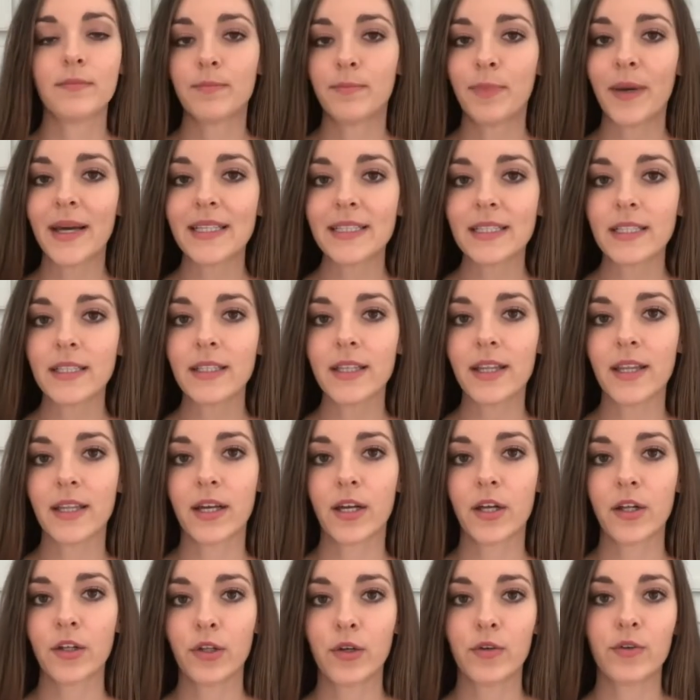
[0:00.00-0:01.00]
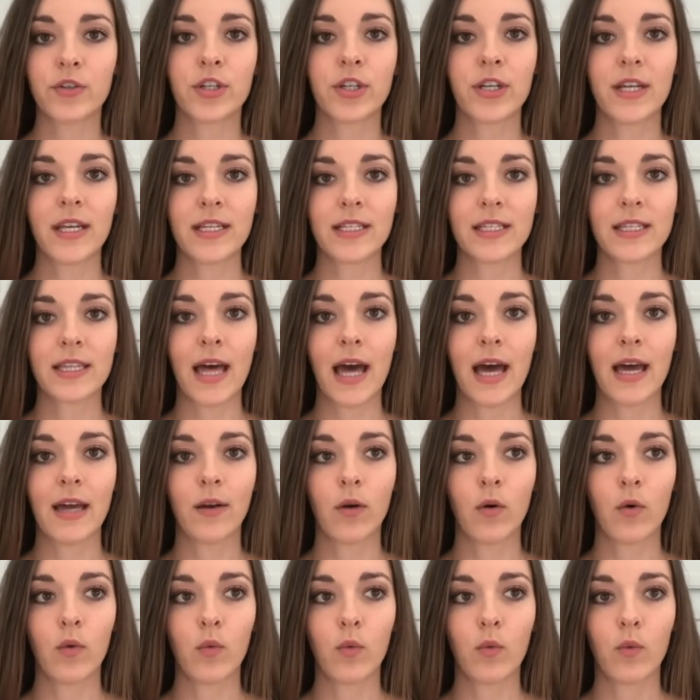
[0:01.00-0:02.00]
Basically, the conclusion is
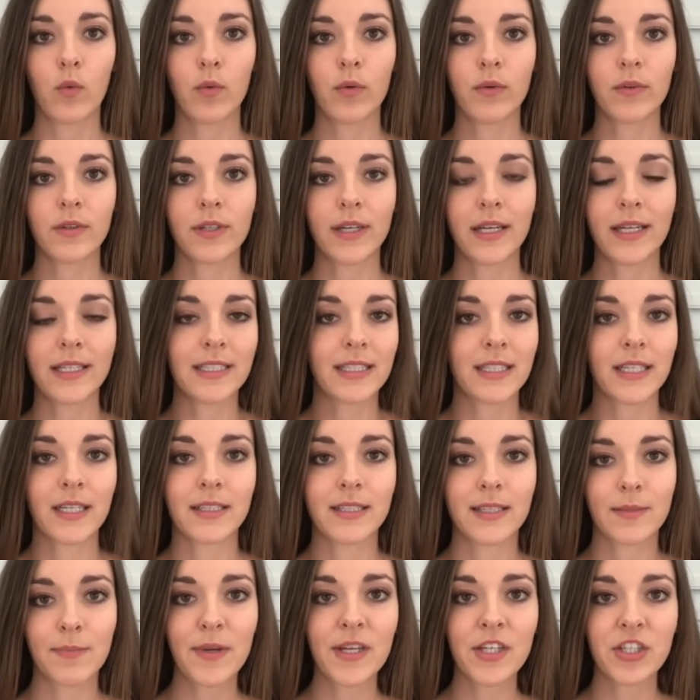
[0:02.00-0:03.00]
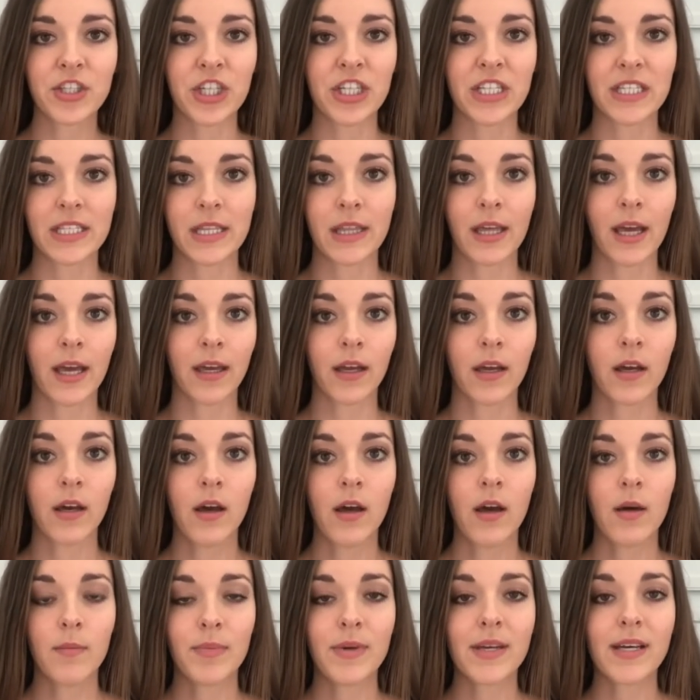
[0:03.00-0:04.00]
that it's a species thing.
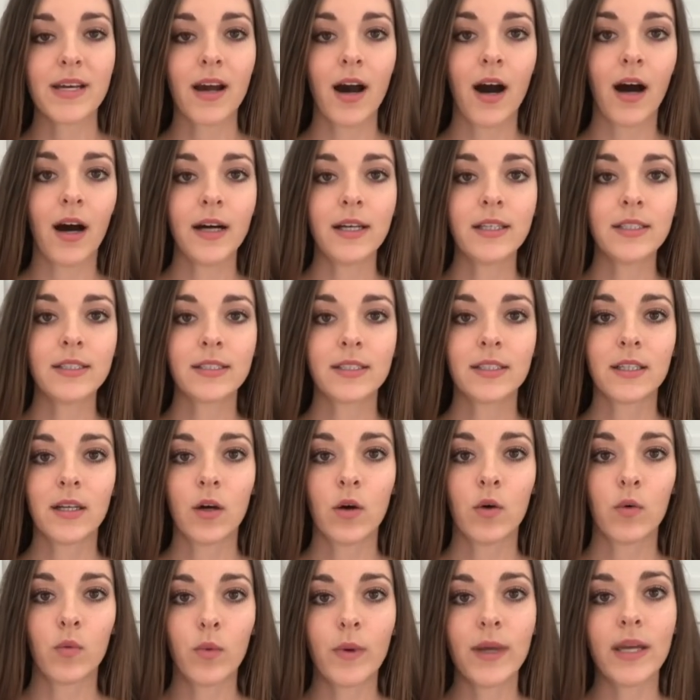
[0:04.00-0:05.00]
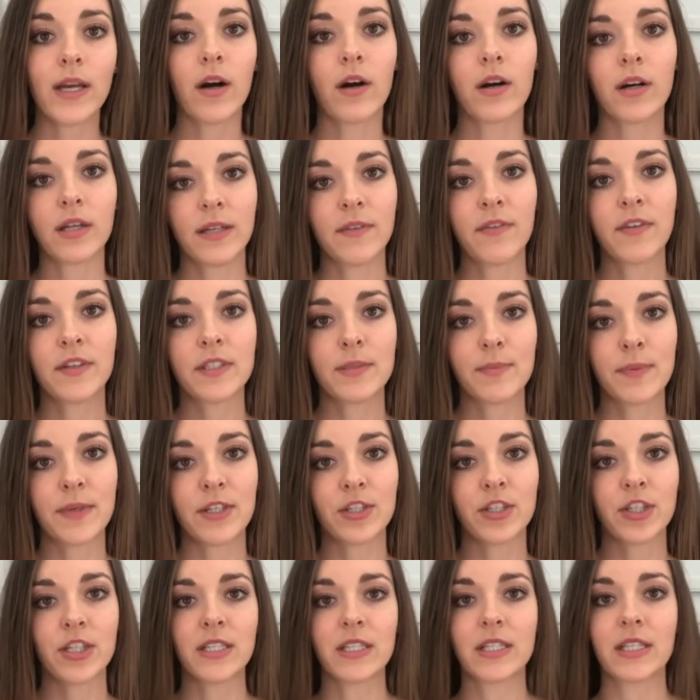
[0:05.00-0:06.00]
Because we are a different
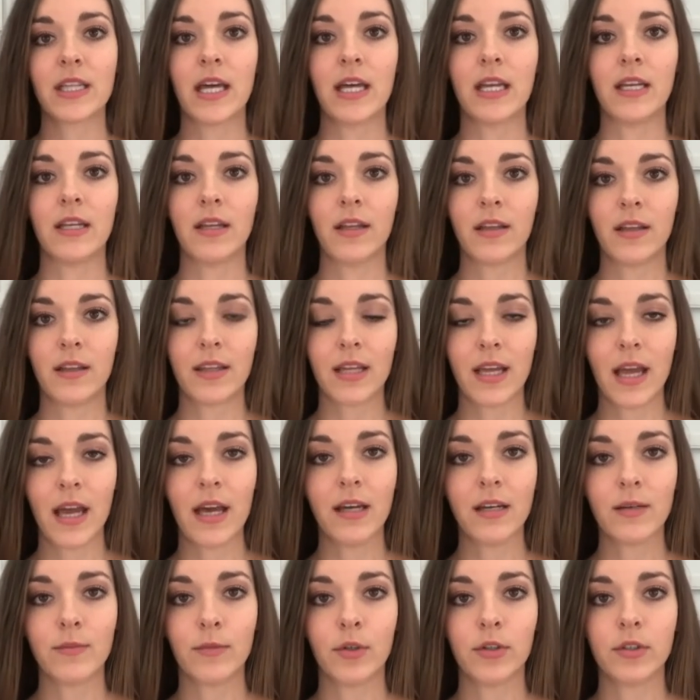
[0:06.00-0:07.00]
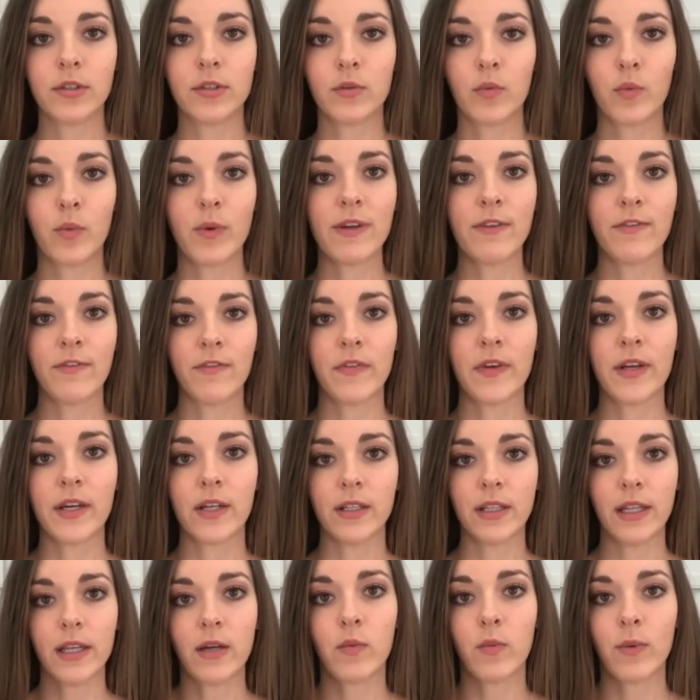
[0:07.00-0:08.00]
species than the animals, we
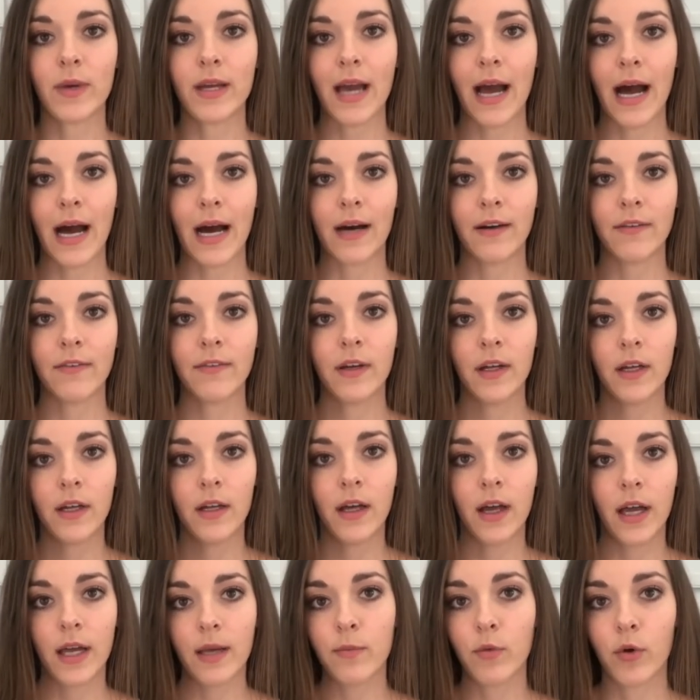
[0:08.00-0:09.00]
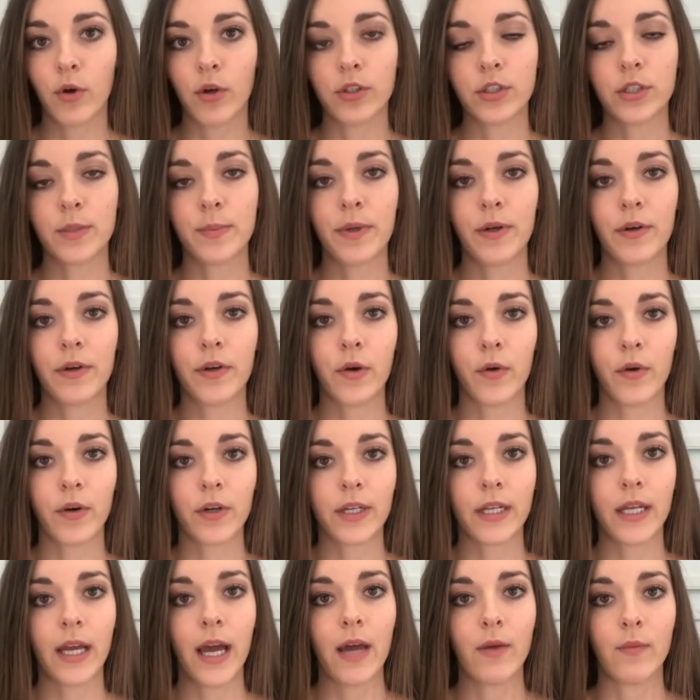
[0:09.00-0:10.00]
feel like we have a moral
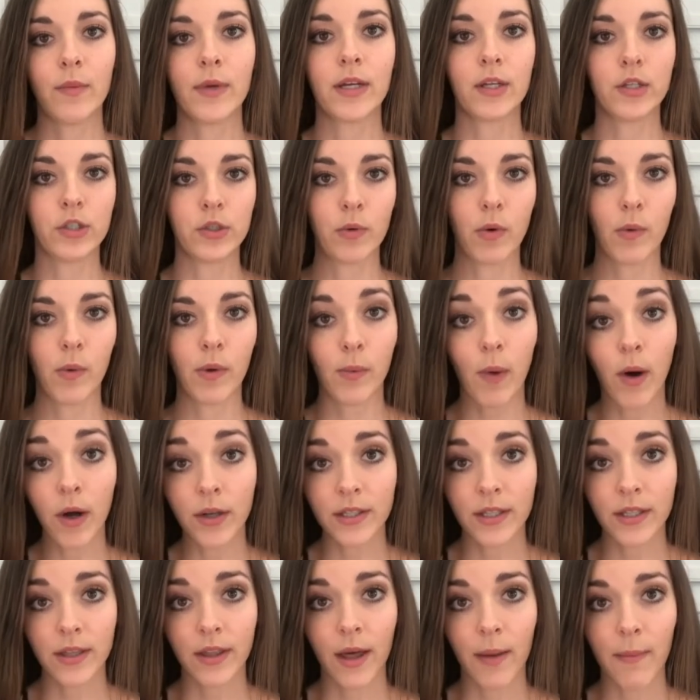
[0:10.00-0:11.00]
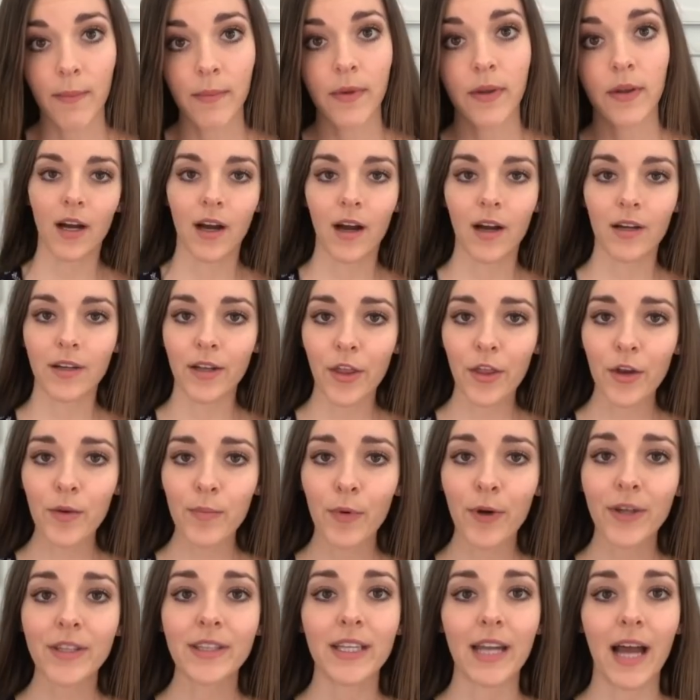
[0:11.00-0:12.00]
superiority and we can do what we want to them. Another
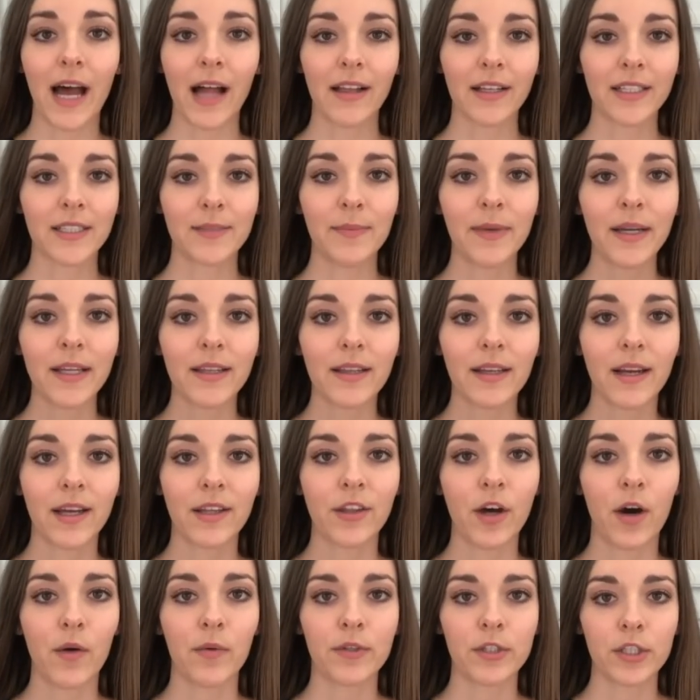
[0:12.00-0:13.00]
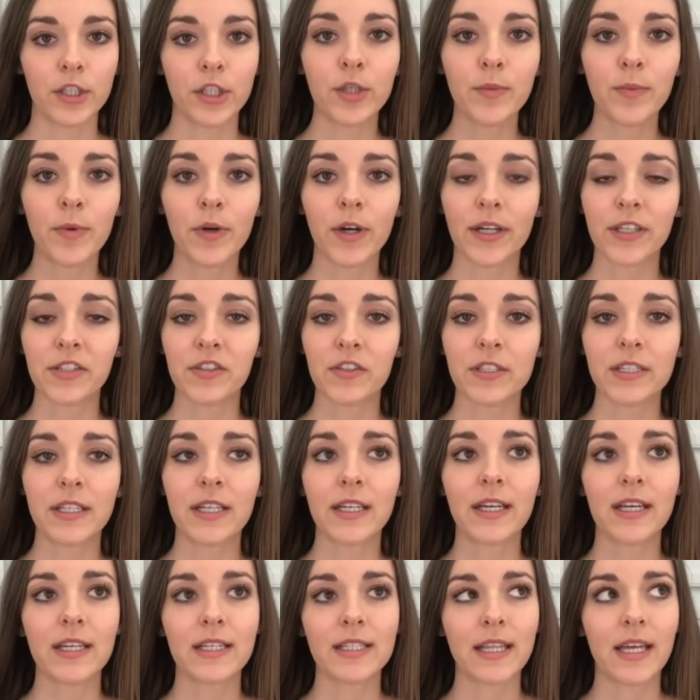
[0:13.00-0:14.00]
point that Alex made that I thought was super
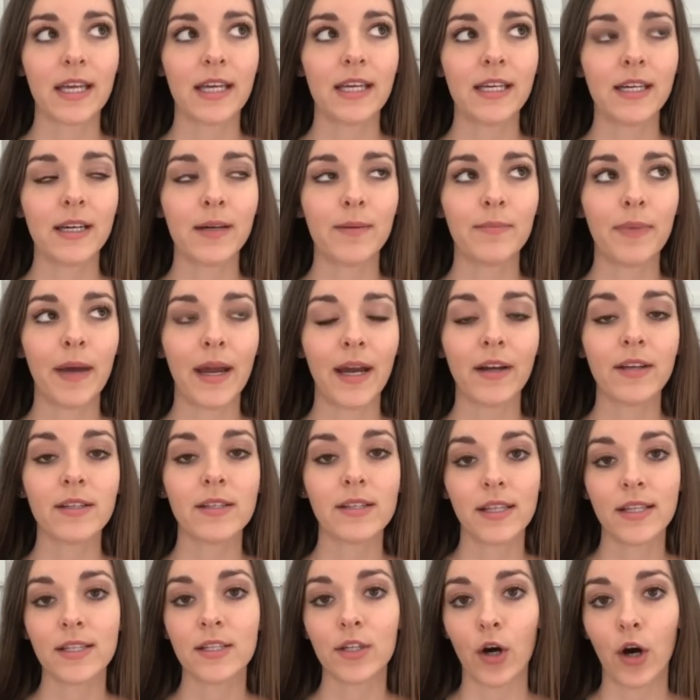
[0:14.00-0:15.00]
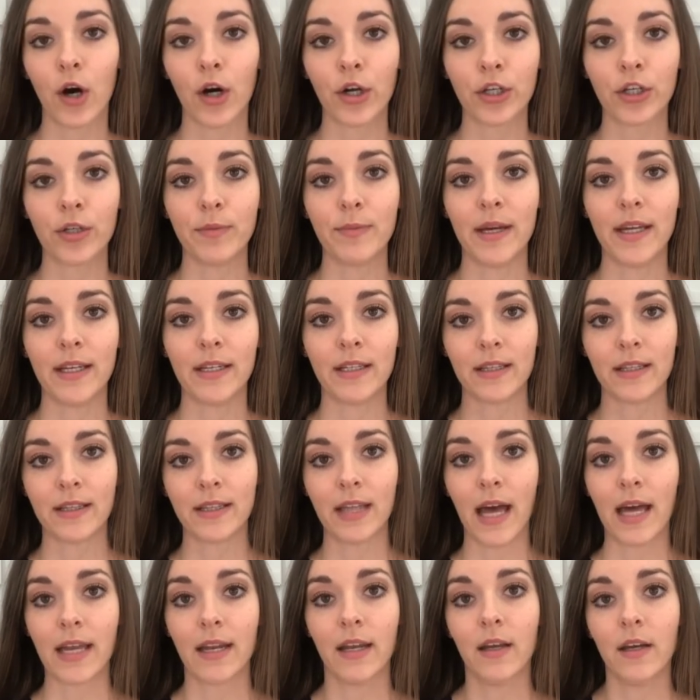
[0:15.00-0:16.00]
interesting is that he compares this argument
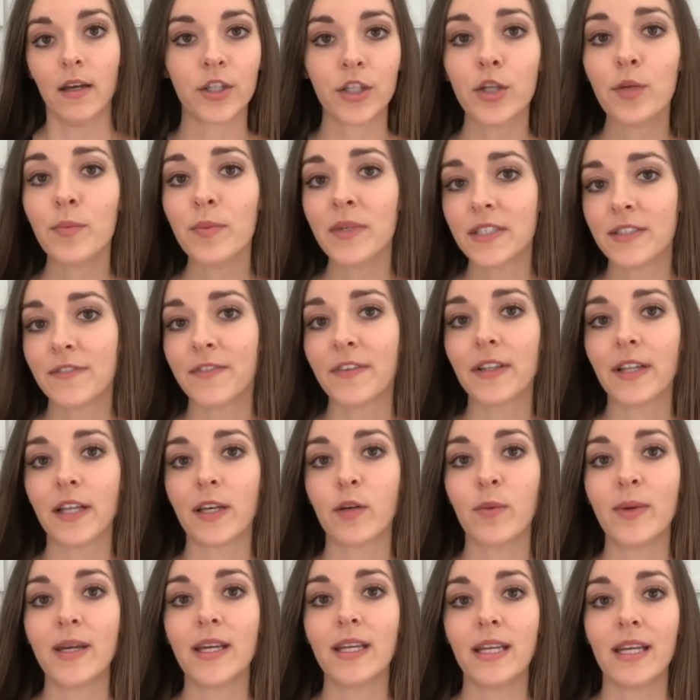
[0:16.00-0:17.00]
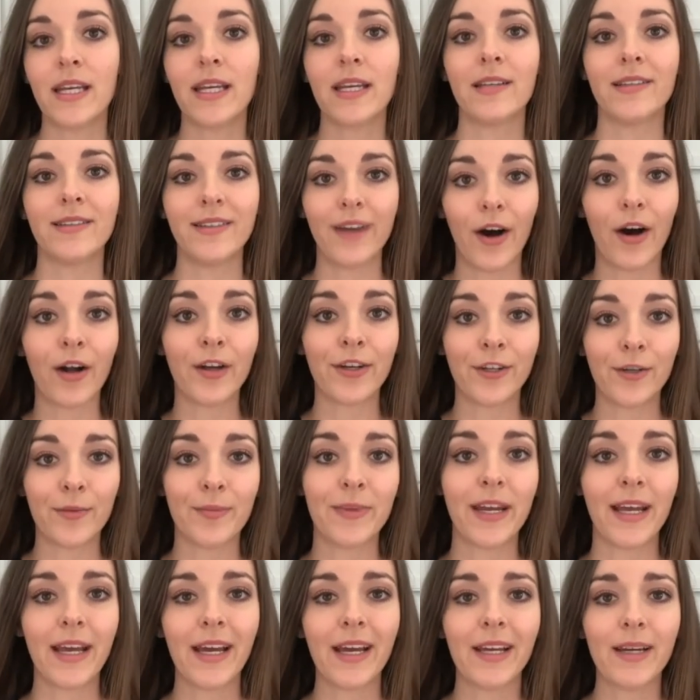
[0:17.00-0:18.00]
that humans feel like we can eat
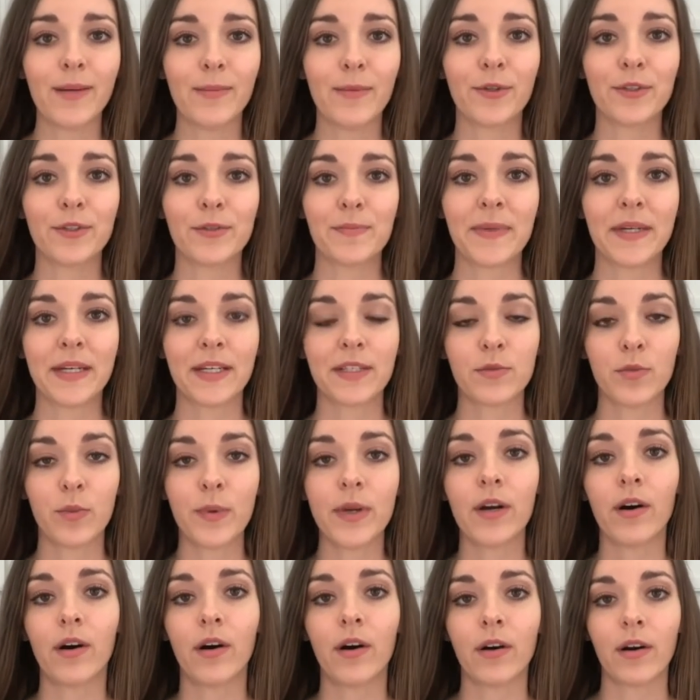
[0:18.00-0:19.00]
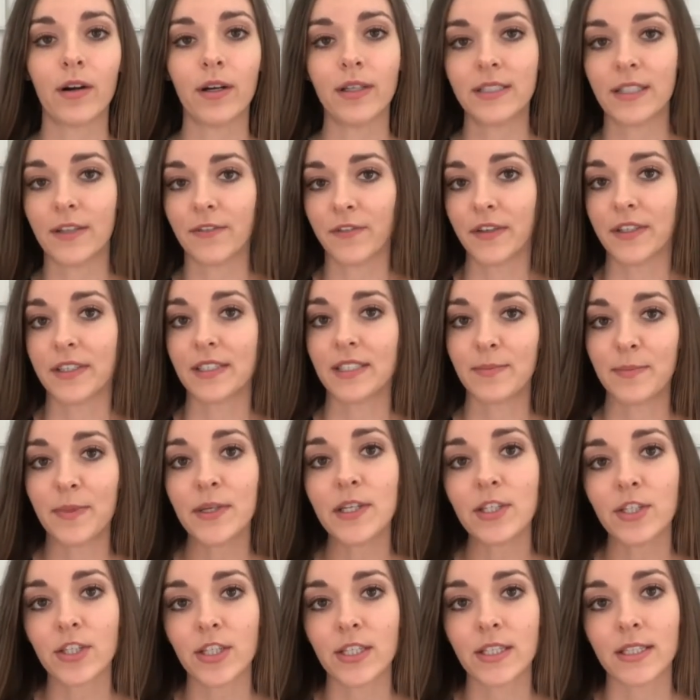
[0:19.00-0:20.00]
non-human animals because we are a different
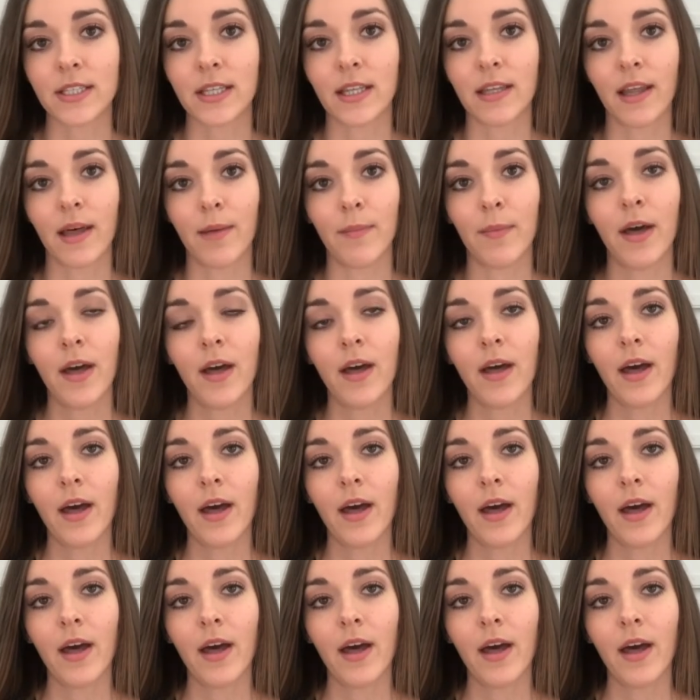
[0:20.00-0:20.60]
species than them.